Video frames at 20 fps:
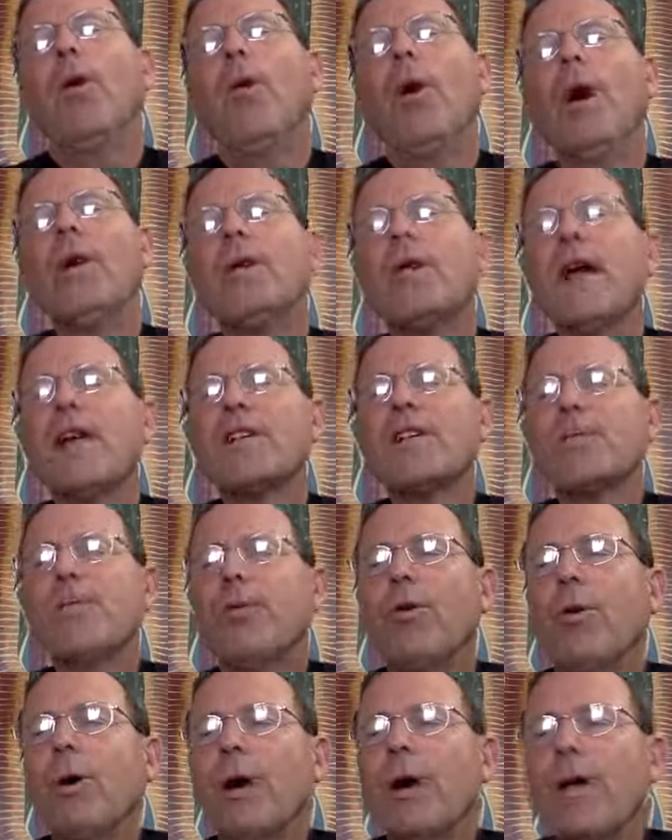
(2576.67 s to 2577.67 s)
One
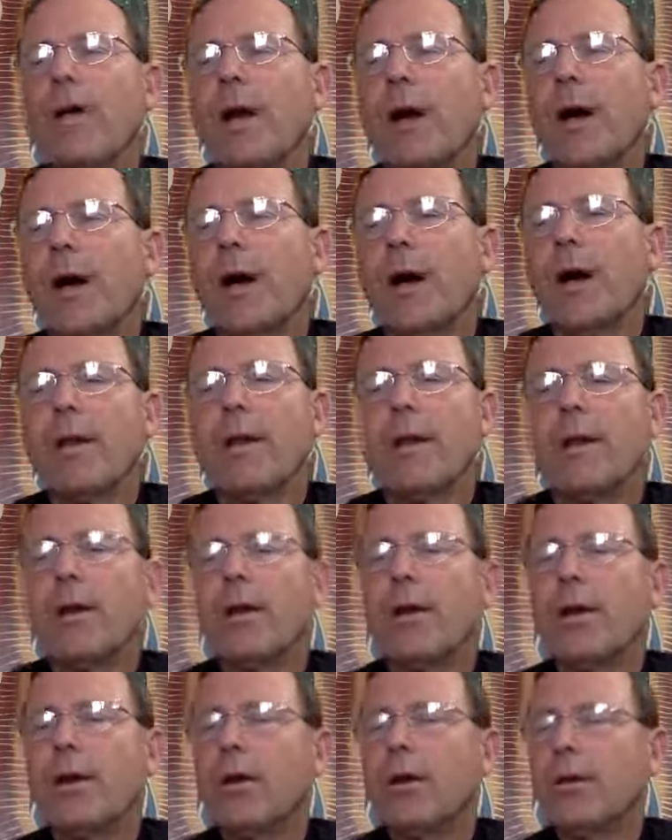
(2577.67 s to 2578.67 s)
last point on
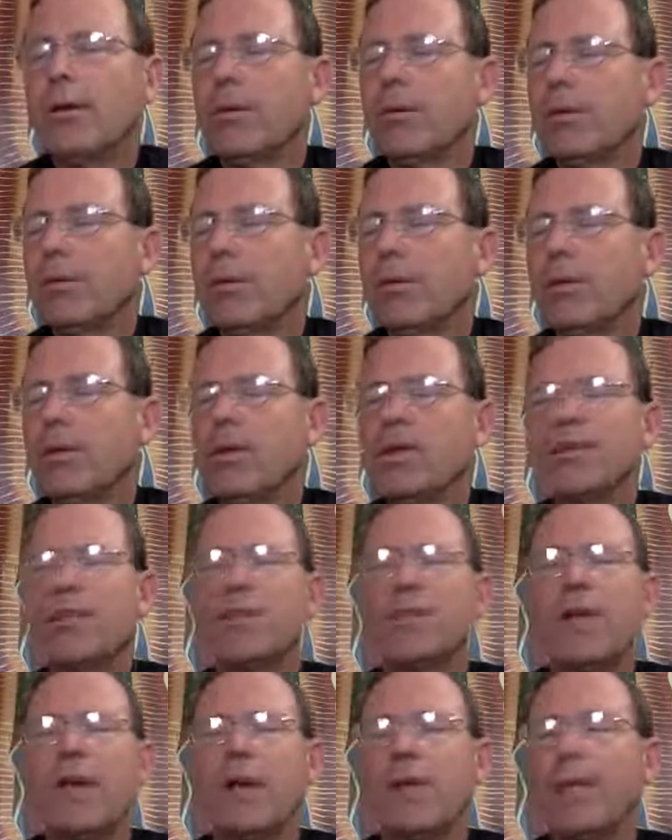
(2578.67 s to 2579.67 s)
the,
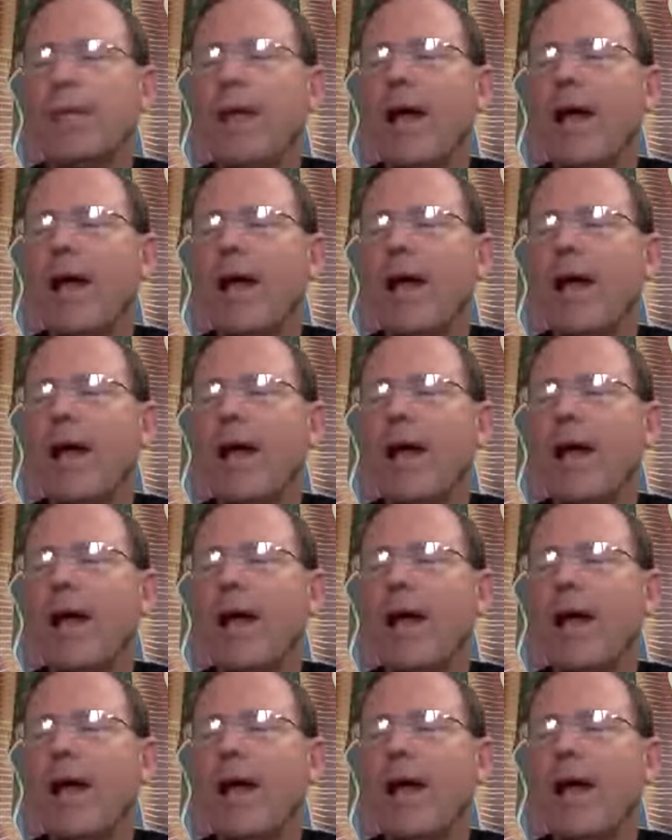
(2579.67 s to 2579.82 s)
this uh,